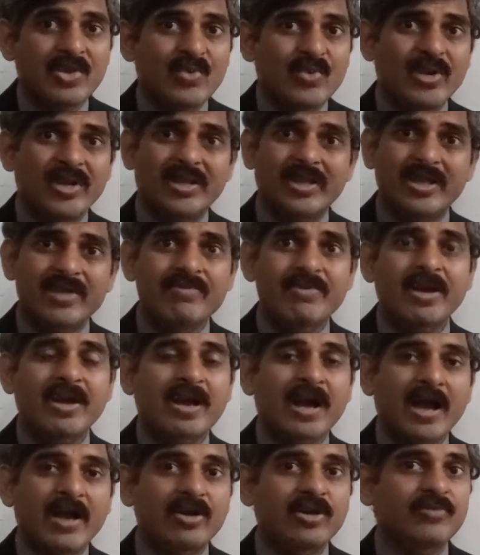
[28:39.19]
will give a
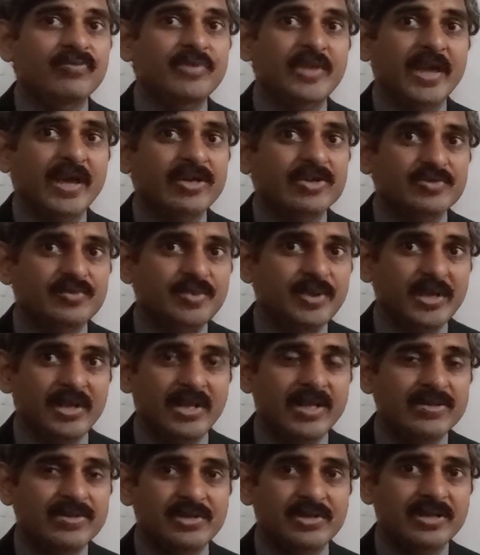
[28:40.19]
kind of the
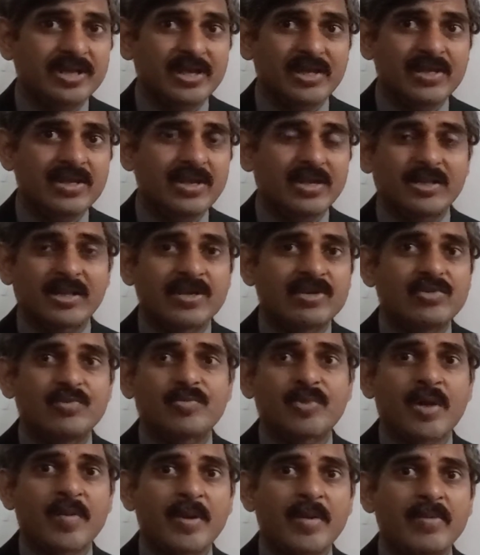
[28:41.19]
experience in a year that you
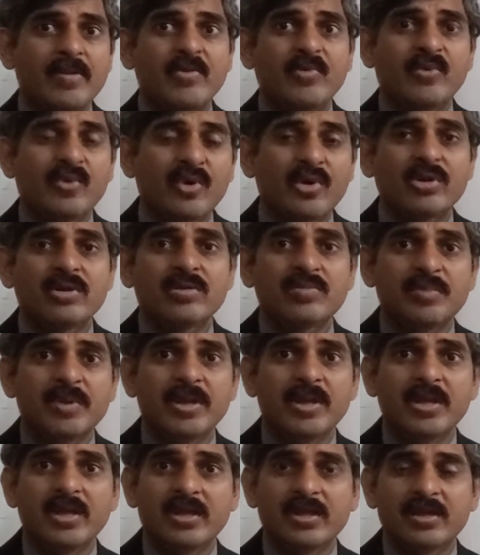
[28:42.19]
probably won't
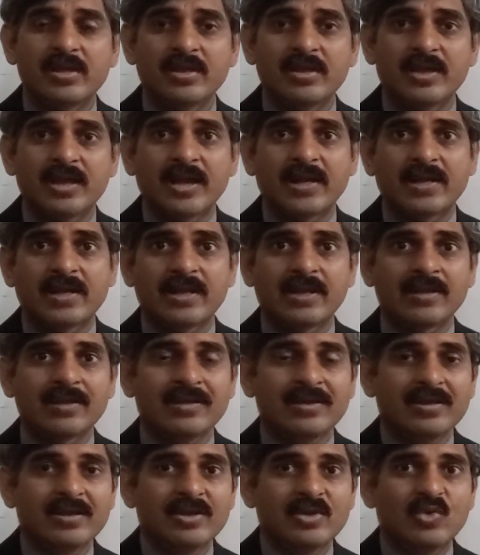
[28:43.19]
be getting
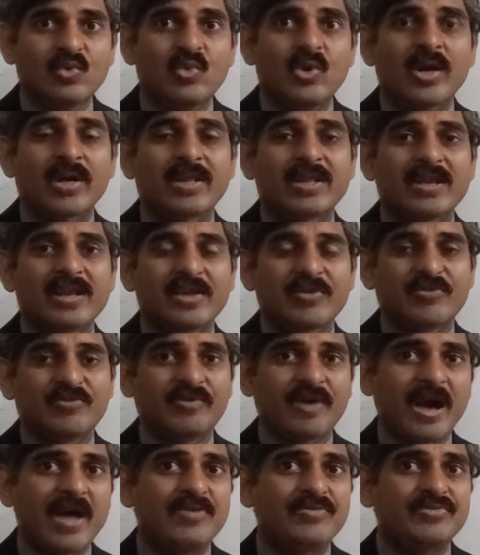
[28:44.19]
working
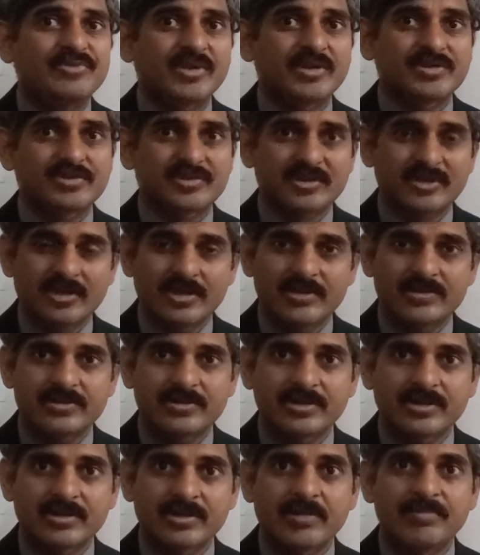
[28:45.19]
like 5-6 years
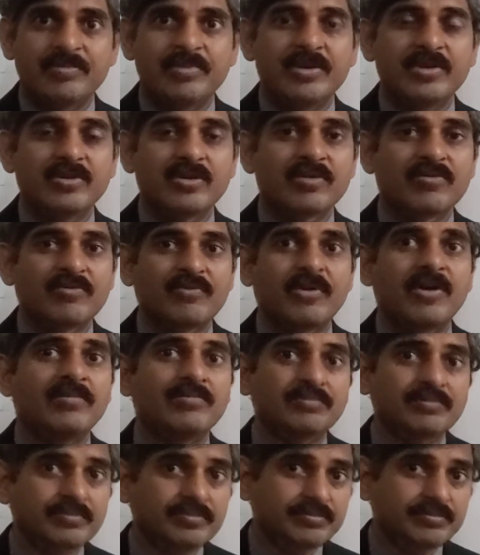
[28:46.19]
in a company or a firm.